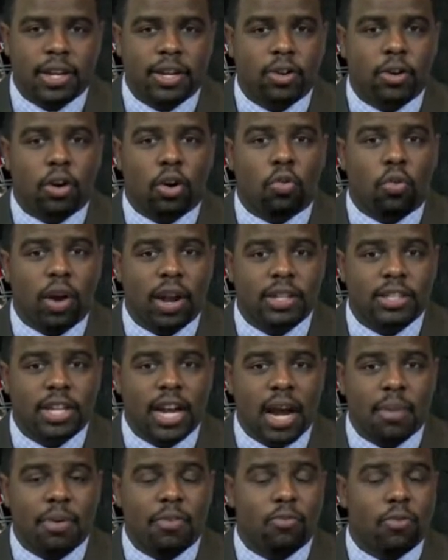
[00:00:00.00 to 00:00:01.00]
They do a great
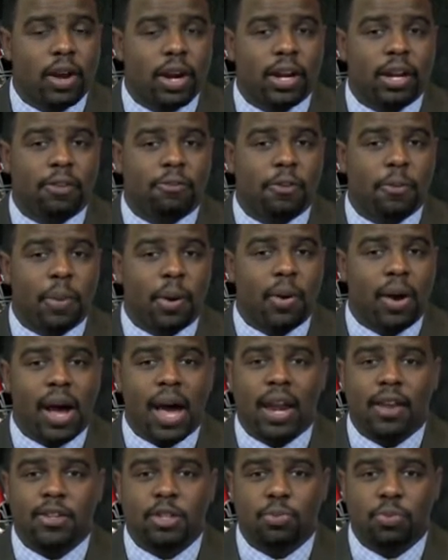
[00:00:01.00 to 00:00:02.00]
job of running the football
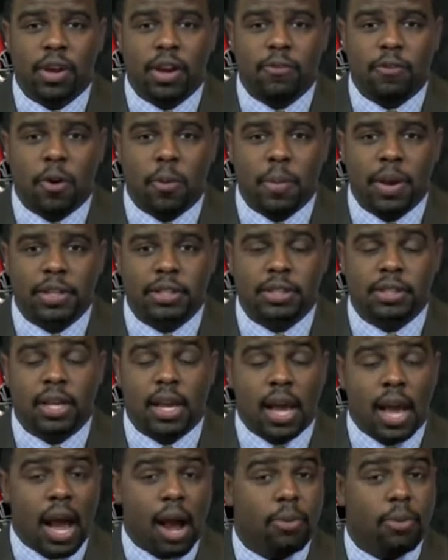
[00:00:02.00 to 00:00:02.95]
out of spread formations.